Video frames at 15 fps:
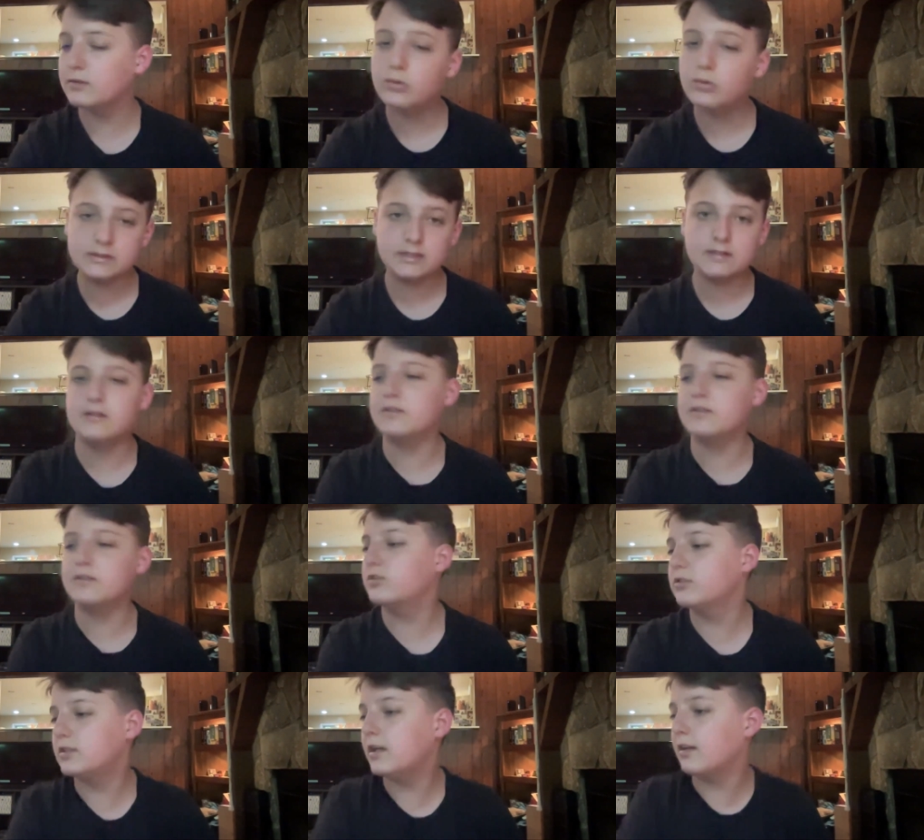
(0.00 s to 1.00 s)
Besides those
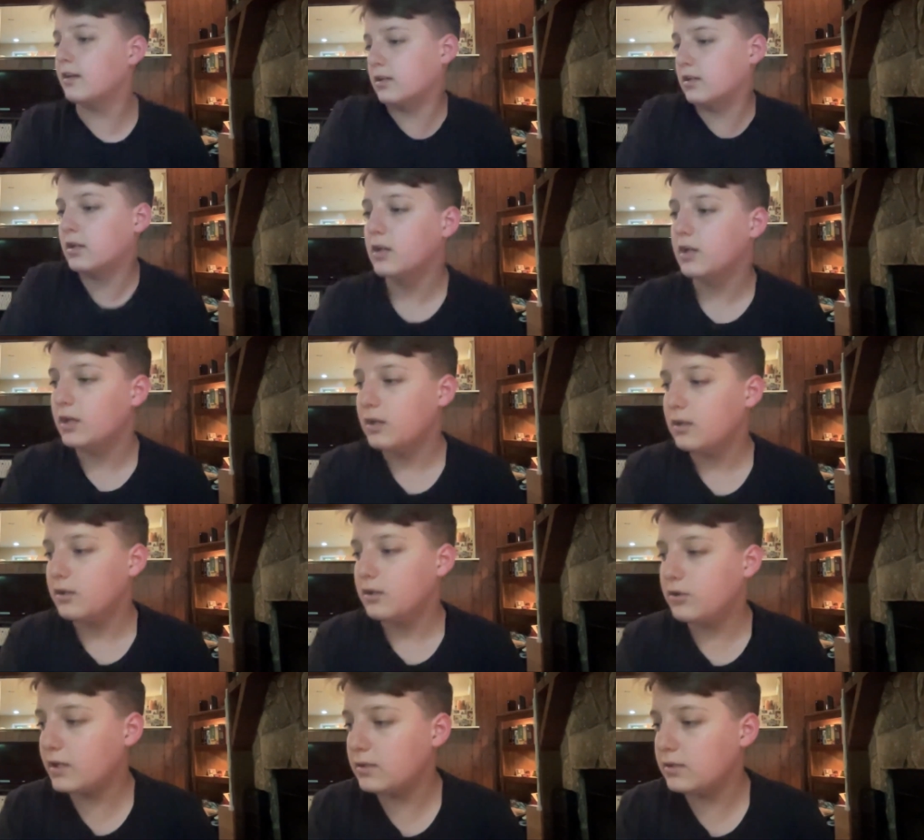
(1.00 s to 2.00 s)
coincidences, I just said,
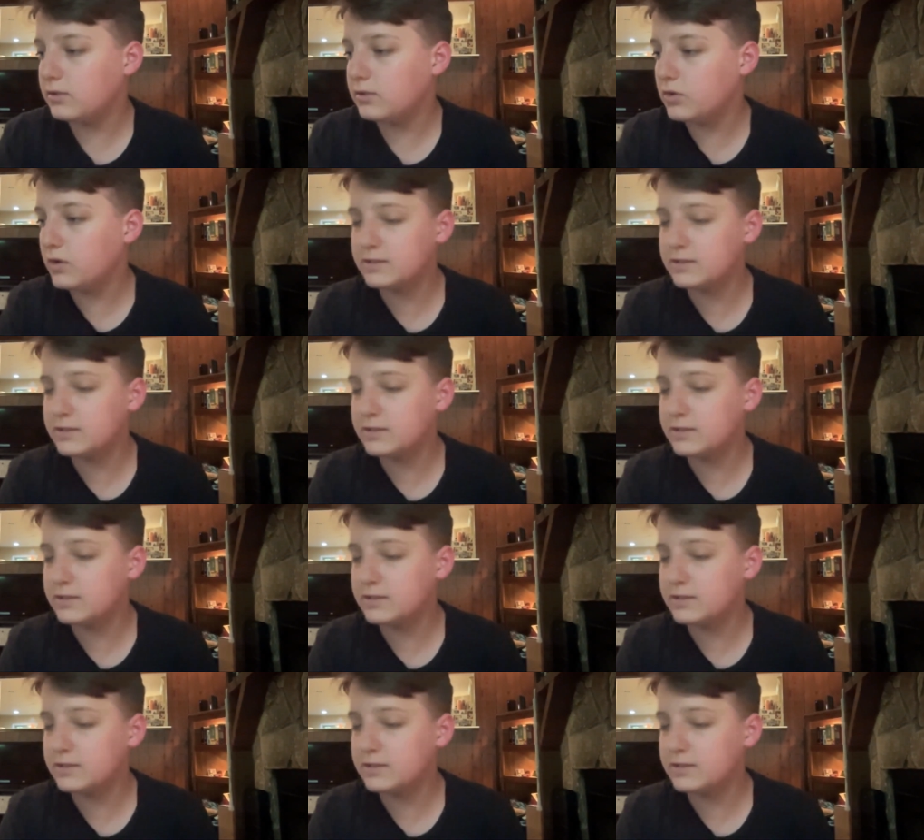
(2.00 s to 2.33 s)
they're